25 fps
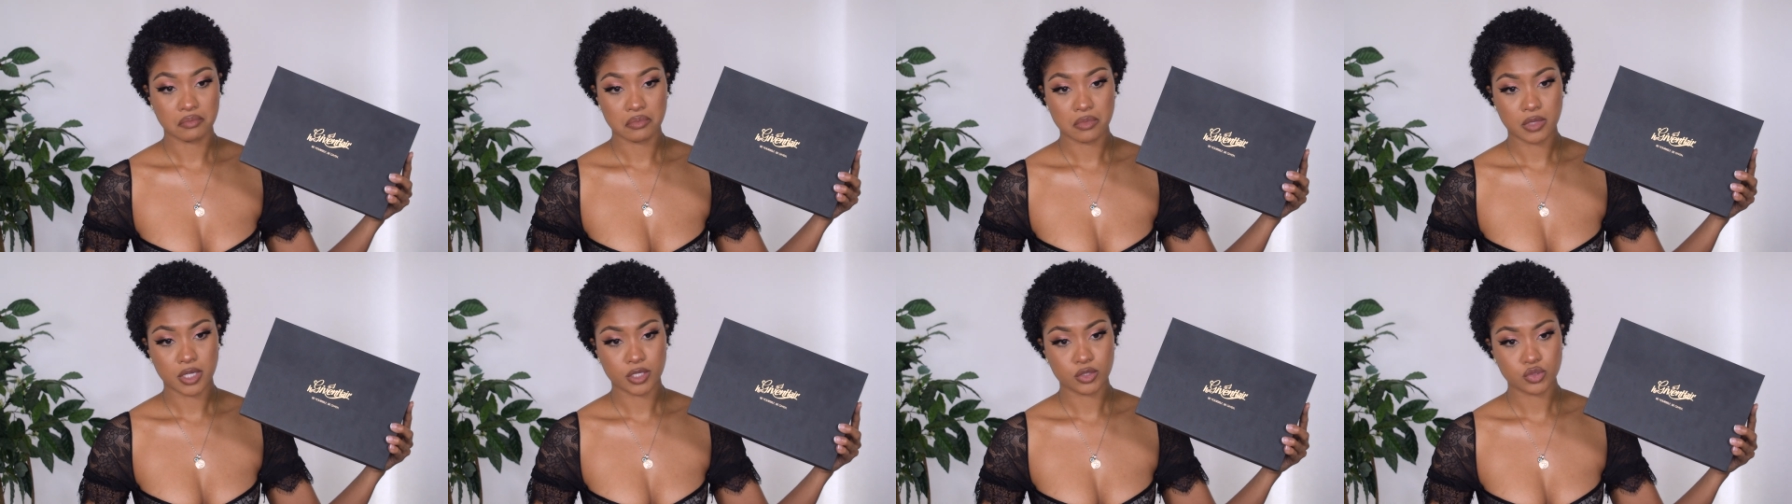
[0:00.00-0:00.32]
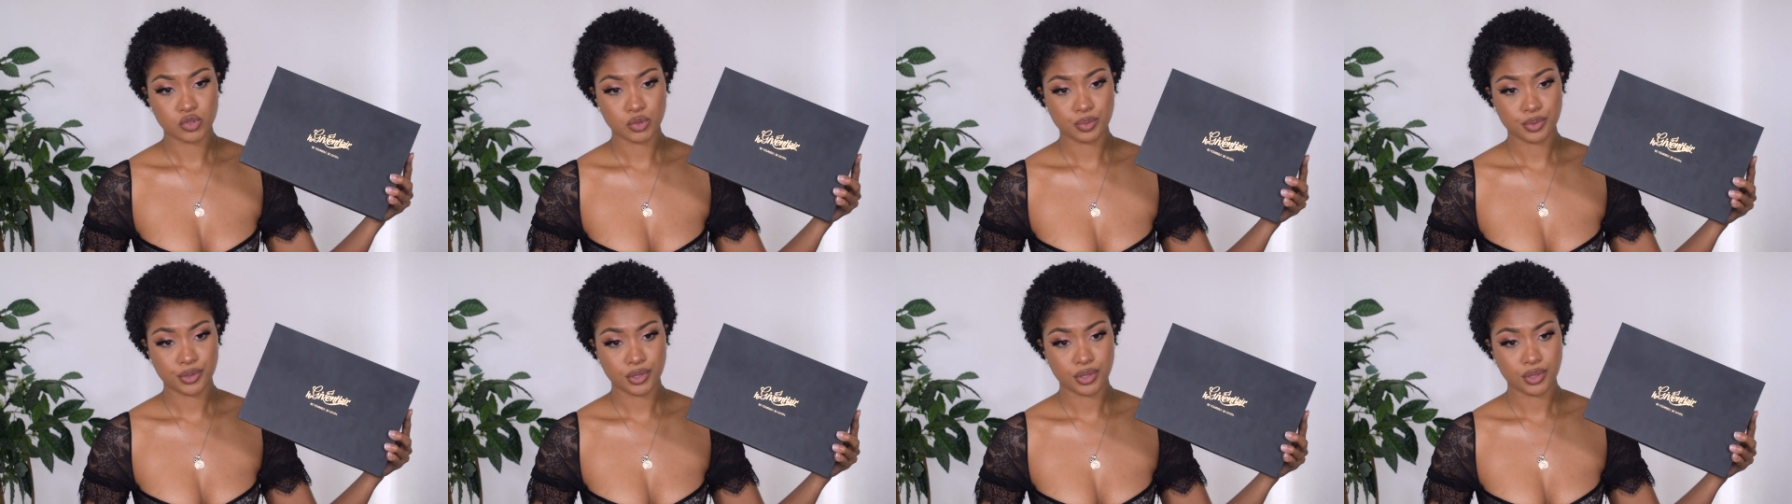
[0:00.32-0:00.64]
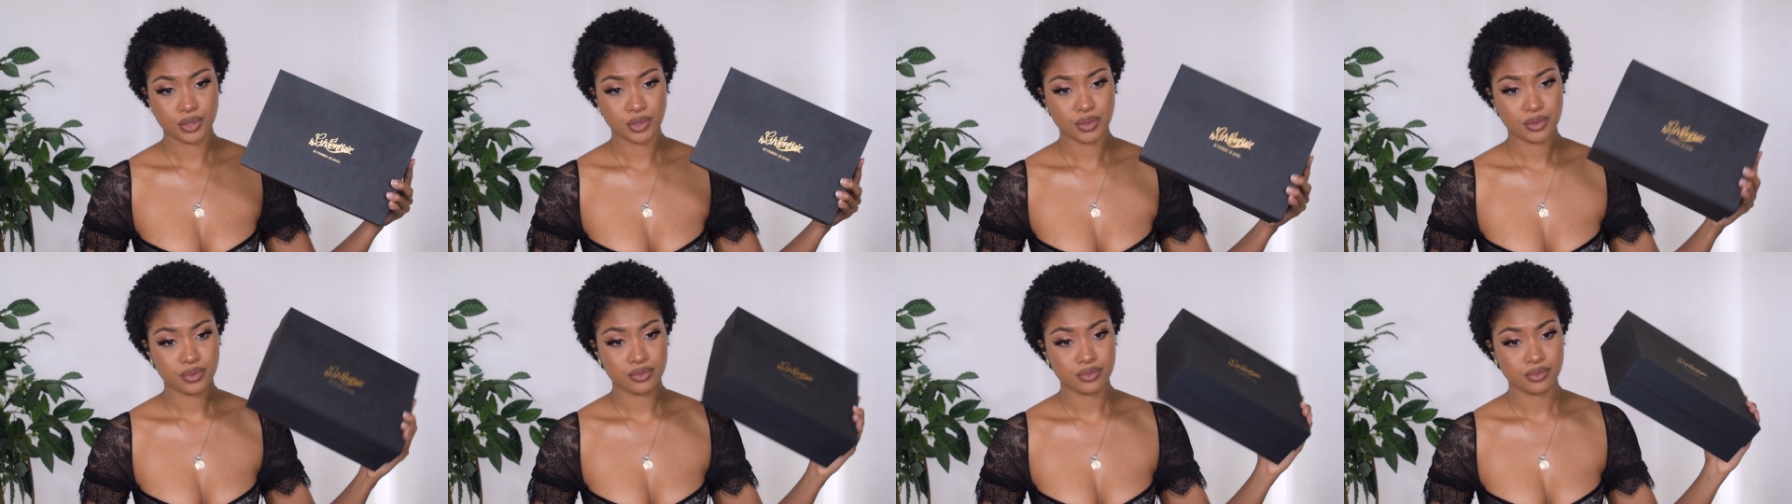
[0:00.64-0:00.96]
like super
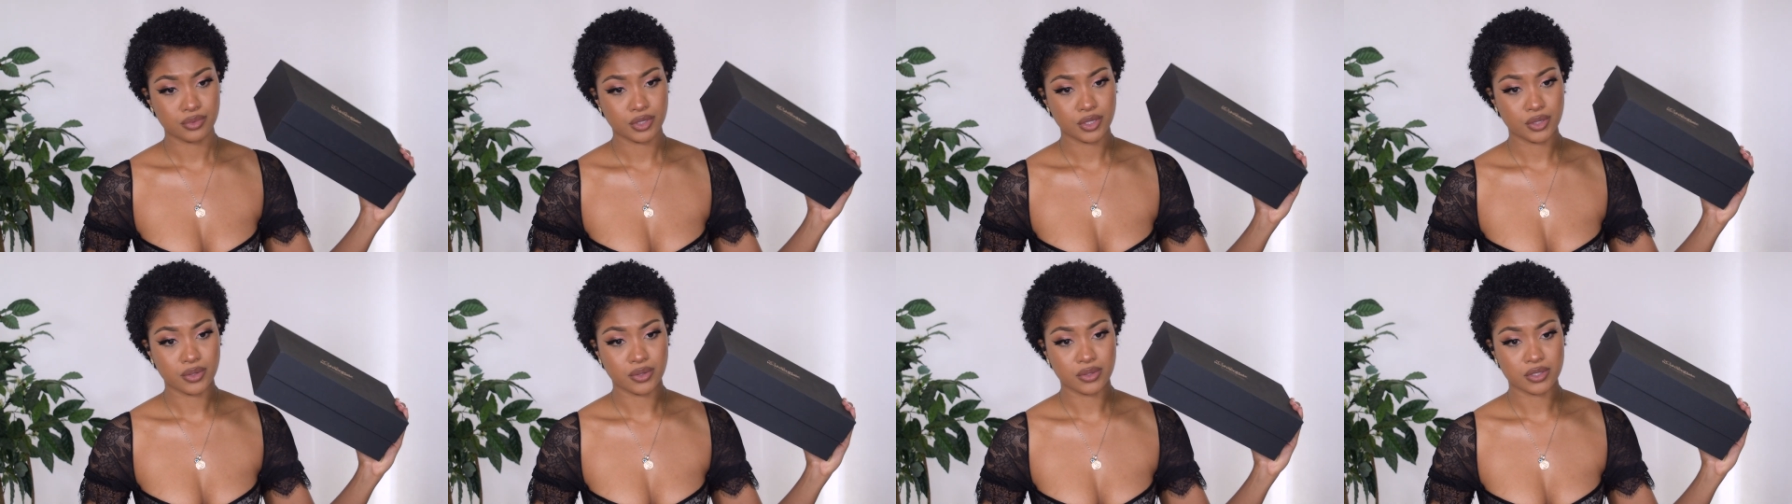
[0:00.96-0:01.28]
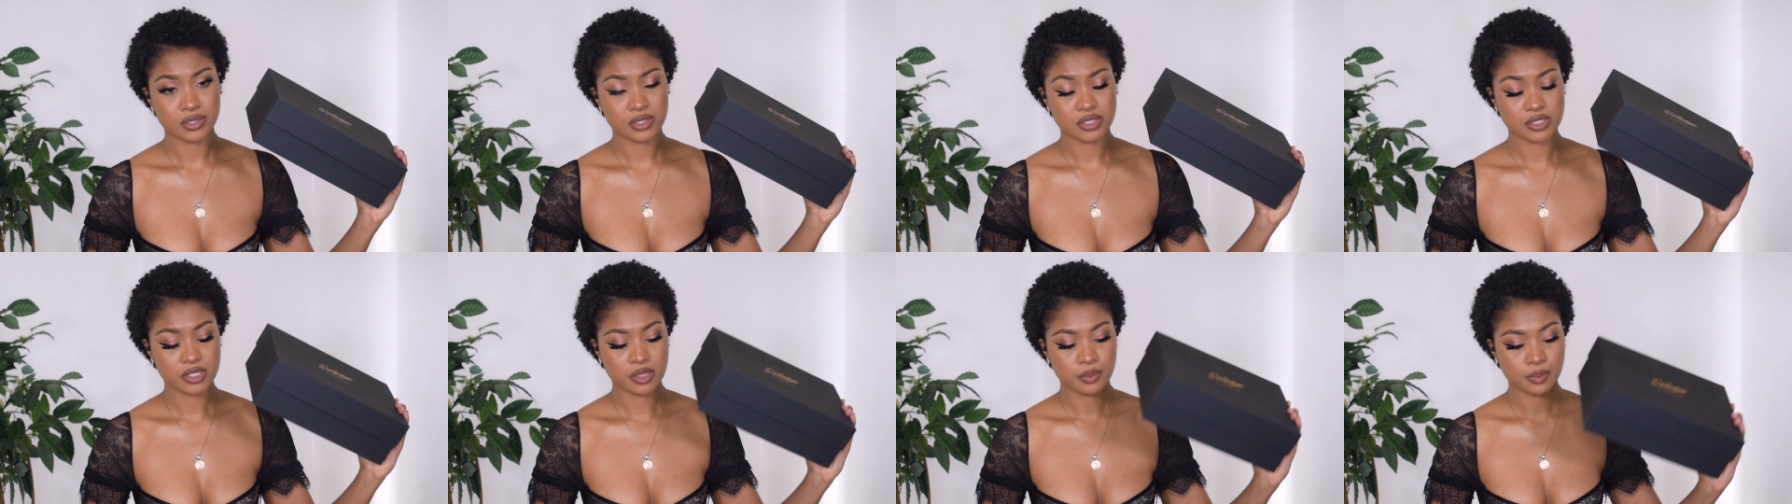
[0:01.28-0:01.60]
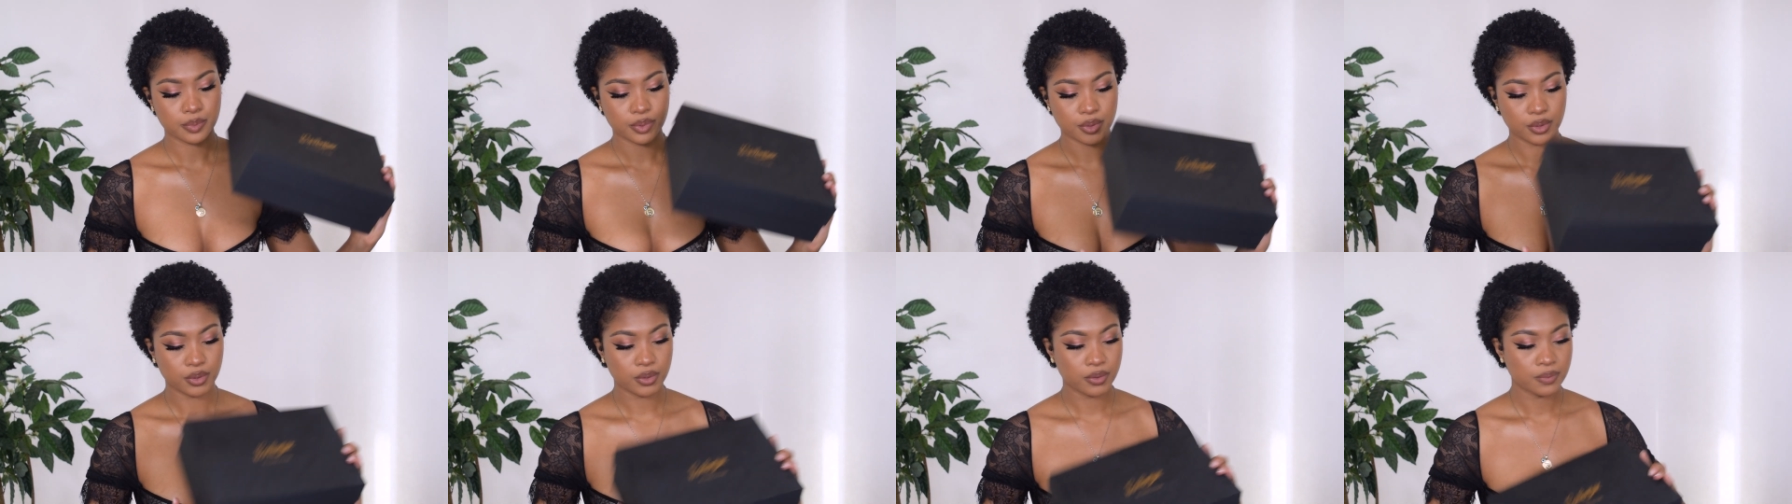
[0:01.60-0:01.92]
cute, you know, and
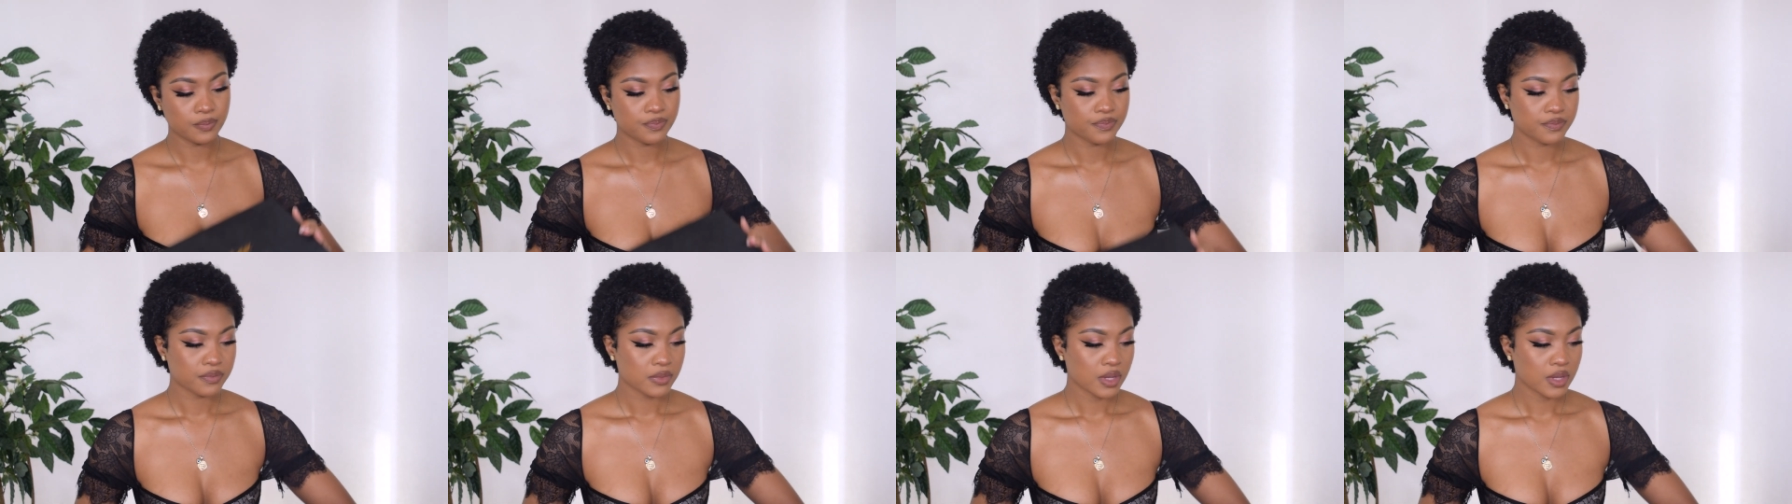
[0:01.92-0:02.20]
simple.